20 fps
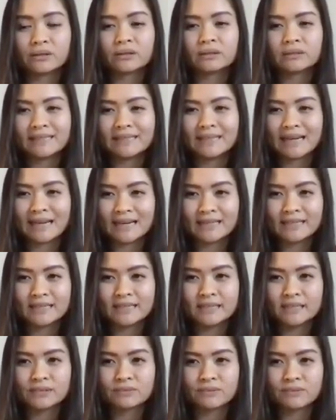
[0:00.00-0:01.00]
early
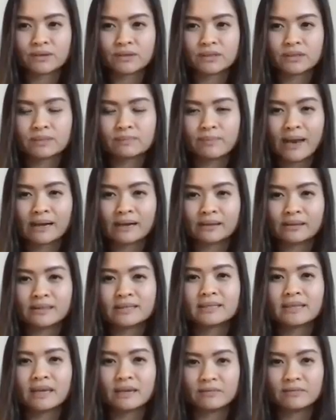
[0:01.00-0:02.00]
90s versus back in the
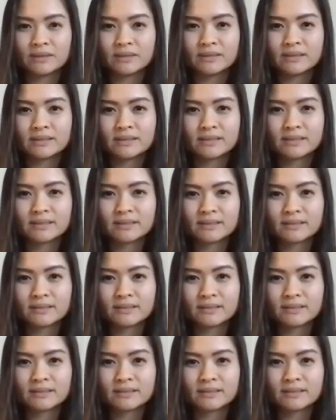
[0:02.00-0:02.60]
70s.